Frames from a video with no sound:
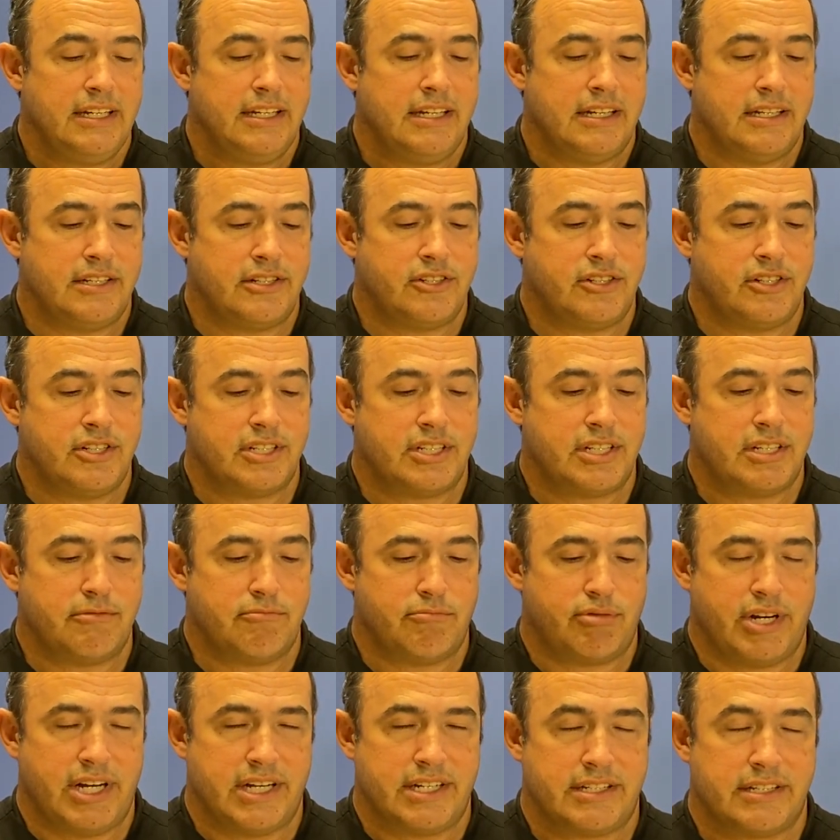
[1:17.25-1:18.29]
it's just
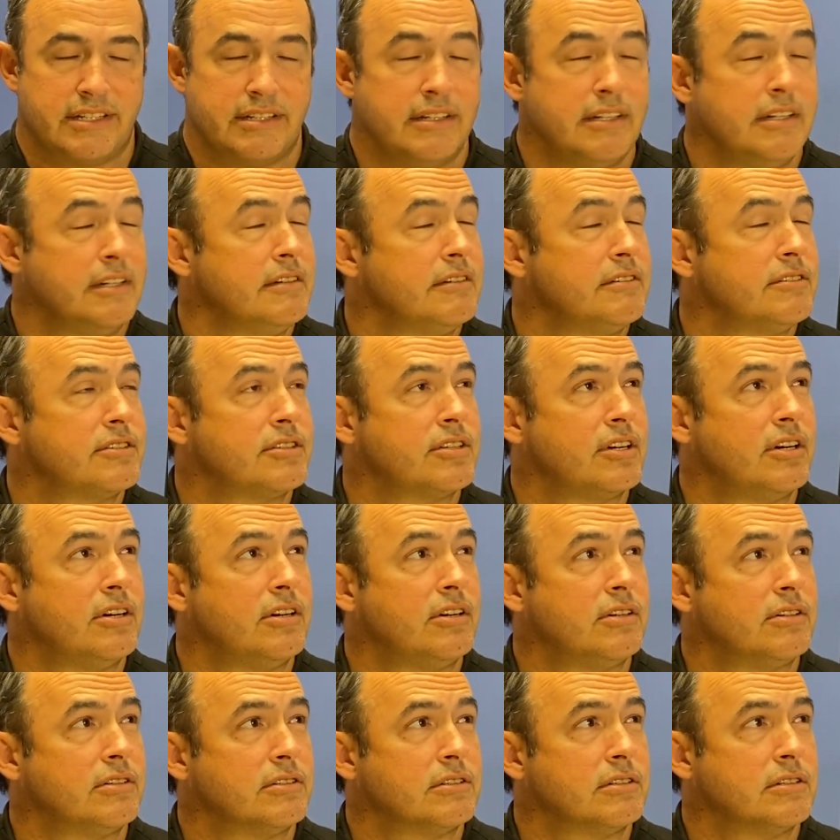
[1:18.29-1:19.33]
compressed.
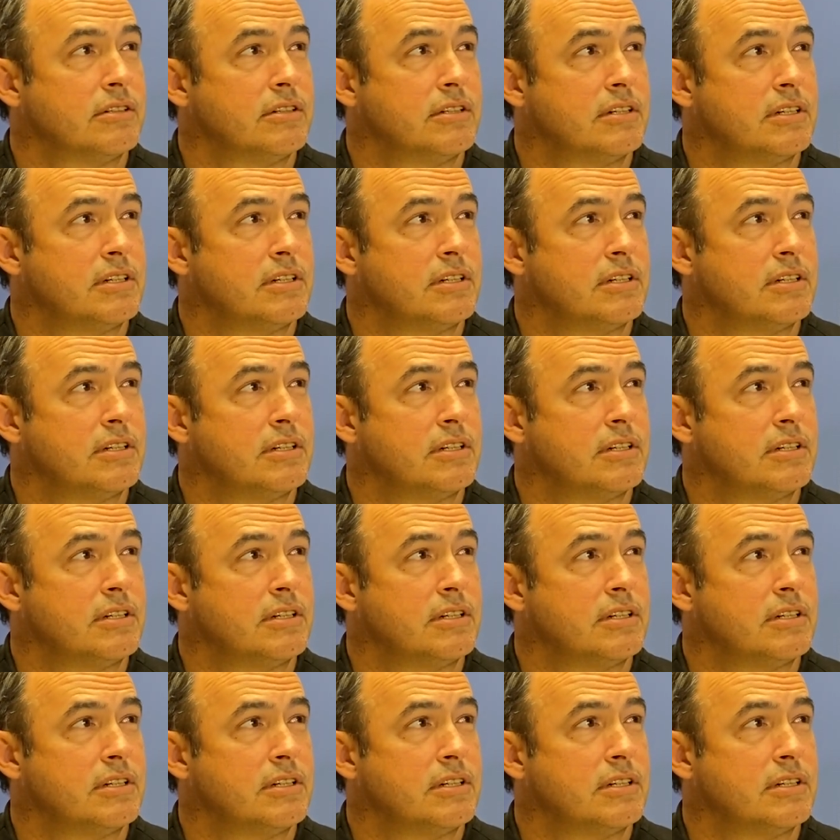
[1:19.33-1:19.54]
So